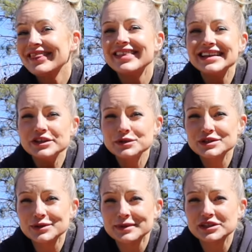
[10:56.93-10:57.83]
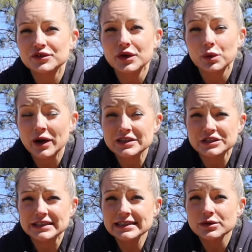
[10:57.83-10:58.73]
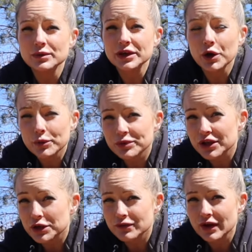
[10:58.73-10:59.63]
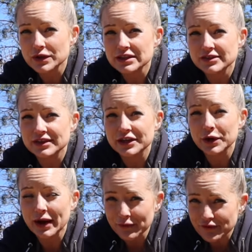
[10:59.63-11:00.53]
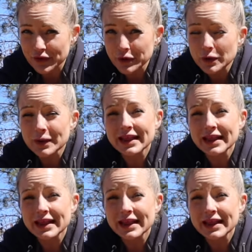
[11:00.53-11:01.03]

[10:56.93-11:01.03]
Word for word: Thank you so much for watching. We hope that you found this video helpful.